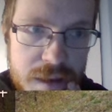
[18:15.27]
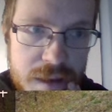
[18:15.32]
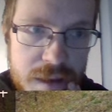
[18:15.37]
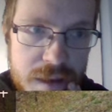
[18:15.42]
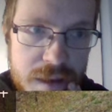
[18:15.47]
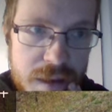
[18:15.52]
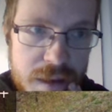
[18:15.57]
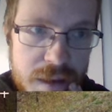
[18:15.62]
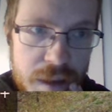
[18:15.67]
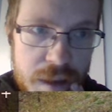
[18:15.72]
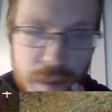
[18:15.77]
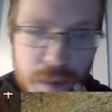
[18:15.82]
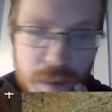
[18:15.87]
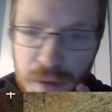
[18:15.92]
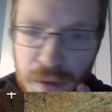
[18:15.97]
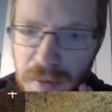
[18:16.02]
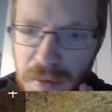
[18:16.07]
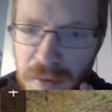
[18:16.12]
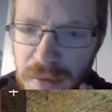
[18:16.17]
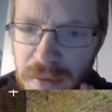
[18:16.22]
It's possible,
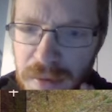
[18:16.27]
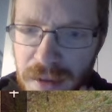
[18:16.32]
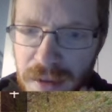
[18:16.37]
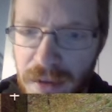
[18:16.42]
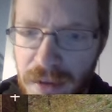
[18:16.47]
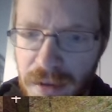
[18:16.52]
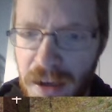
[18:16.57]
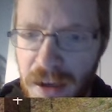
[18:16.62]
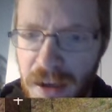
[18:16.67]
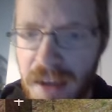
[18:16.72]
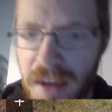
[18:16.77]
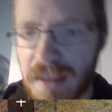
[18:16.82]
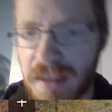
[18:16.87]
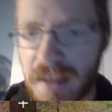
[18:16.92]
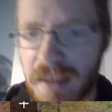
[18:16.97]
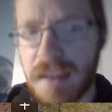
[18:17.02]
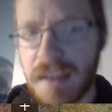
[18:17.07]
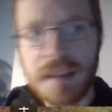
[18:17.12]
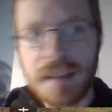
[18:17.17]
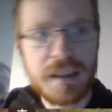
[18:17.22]
but no. I think
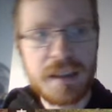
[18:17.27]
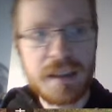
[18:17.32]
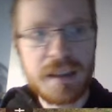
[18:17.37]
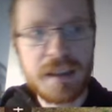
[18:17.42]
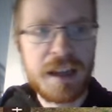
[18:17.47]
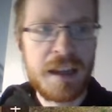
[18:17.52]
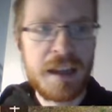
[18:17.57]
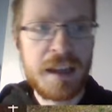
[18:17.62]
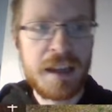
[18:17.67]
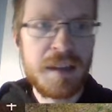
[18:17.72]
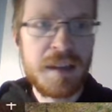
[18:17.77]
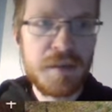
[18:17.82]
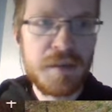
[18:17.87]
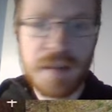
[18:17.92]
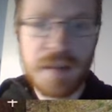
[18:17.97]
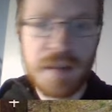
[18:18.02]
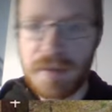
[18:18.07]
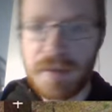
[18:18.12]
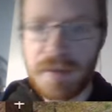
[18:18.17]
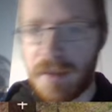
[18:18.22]
yeah, these trees. No,
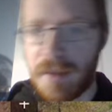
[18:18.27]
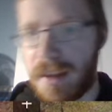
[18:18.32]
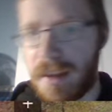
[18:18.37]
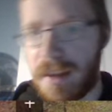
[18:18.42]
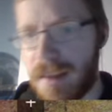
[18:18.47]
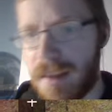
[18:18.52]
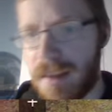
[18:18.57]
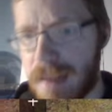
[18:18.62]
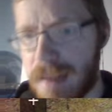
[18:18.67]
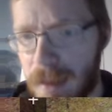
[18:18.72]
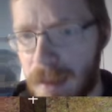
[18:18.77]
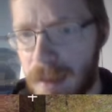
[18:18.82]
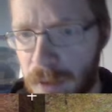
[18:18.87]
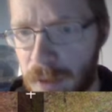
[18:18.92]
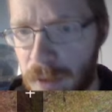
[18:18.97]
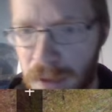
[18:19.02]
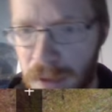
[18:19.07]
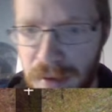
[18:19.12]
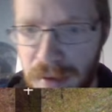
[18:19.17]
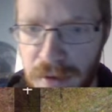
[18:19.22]
I think they are more
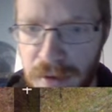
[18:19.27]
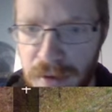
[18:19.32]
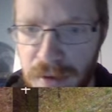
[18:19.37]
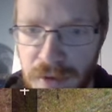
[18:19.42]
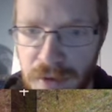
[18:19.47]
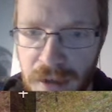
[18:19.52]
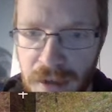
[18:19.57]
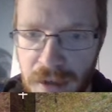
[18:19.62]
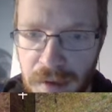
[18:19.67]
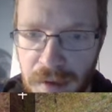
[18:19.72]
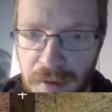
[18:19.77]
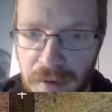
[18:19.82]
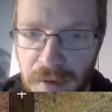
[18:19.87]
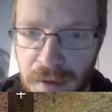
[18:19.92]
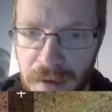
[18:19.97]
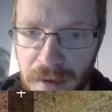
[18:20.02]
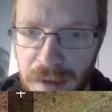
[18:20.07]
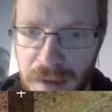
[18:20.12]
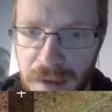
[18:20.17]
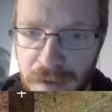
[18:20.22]
western trees. So I think I
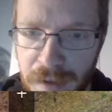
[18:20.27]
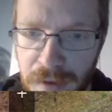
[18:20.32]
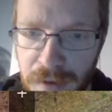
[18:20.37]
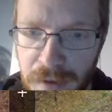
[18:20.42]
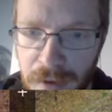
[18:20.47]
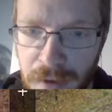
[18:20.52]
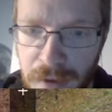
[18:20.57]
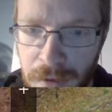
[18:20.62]
have to go